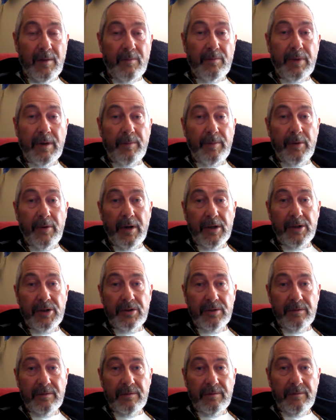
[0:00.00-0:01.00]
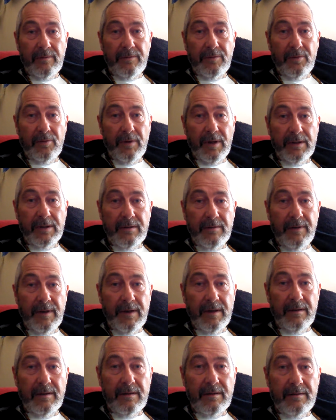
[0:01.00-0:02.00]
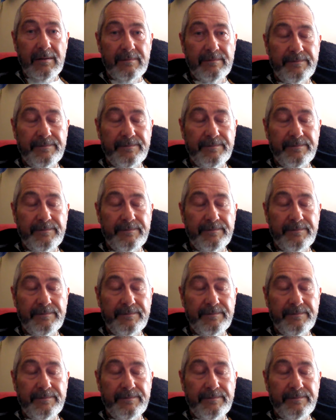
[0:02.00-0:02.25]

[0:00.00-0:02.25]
preparation for that event?